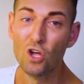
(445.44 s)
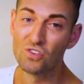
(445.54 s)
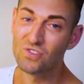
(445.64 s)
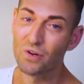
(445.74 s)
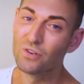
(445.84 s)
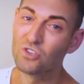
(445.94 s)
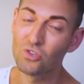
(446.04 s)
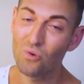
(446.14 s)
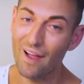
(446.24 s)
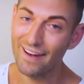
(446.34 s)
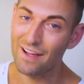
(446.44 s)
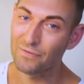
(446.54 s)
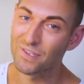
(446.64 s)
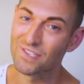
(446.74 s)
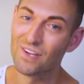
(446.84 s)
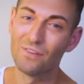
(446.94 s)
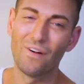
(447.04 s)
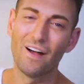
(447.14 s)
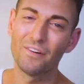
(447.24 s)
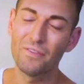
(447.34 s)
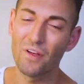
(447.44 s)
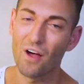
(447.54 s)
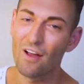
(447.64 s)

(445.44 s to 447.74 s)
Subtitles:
So try it out for yourself. I know that I